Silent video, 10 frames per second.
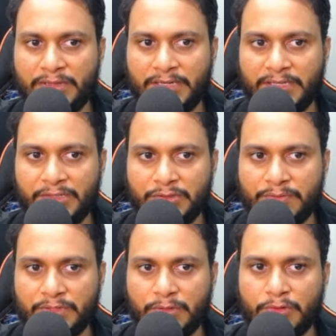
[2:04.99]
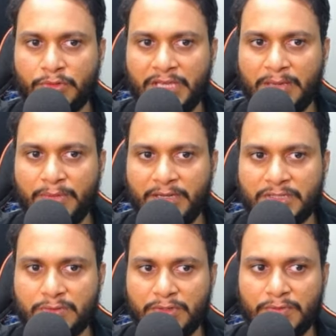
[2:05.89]
the range of 0 to k
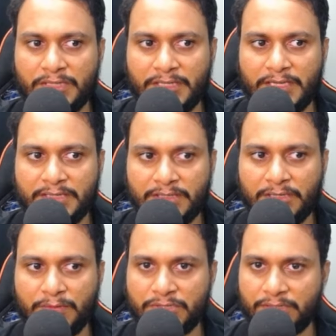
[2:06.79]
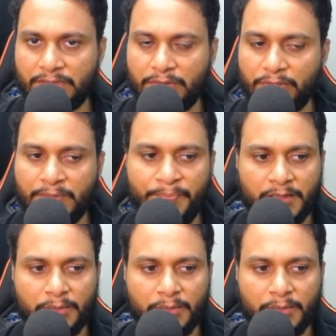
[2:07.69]
minus 1, where k is the divisor, okay?